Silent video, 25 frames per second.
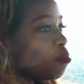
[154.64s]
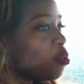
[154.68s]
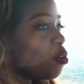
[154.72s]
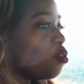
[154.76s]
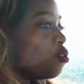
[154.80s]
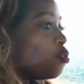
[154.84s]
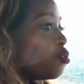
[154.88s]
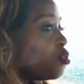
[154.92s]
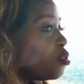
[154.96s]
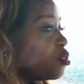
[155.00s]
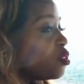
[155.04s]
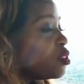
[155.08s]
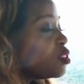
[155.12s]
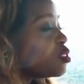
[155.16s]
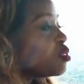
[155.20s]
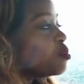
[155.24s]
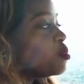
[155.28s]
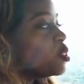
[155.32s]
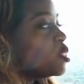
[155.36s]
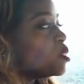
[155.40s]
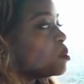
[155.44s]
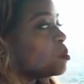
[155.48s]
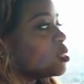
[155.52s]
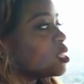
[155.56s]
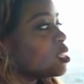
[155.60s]
bogos,
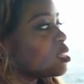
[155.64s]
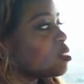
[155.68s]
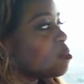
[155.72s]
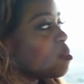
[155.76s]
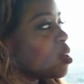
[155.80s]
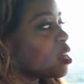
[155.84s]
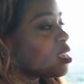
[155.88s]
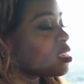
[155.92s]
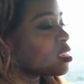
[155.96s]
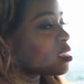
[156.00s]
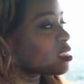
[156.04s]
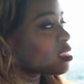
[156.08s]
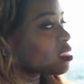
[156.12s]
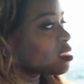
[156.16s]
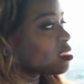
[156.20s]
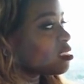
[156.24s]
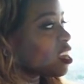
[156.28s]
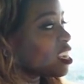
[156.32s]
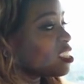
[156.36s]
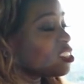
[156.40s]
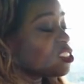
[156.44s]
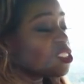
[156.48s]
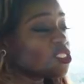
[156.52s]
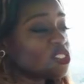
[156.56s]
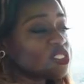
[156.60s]
wichi, but
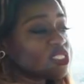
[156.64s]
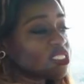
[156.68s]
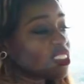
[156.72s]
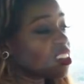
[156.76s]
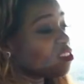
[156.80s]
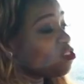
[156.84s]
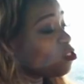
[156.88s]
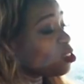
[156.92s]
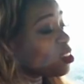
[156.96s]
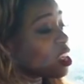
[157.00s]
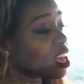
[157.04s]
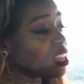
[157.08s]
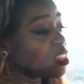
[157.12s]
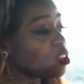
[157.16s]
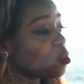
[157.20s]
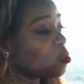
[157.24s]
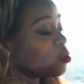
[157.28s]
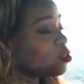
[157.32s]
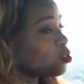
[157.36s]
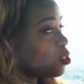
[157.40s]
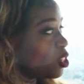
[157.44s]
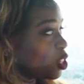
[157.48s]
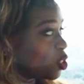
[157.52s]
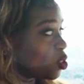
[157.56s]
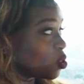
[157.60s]
I've not had the
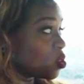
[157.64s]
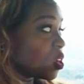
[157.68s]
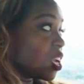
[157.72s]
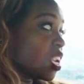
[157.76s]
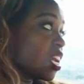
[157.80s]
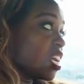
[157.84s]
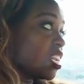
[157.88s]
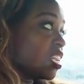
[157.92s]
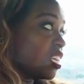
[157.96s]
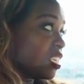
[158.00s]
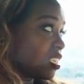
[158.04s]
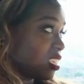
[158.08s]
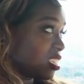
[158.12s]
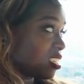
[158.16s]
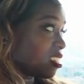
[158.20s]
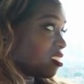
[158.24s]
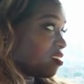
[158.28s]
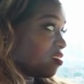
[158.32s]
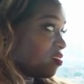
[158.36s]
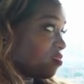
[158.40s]
opportunity to learn it.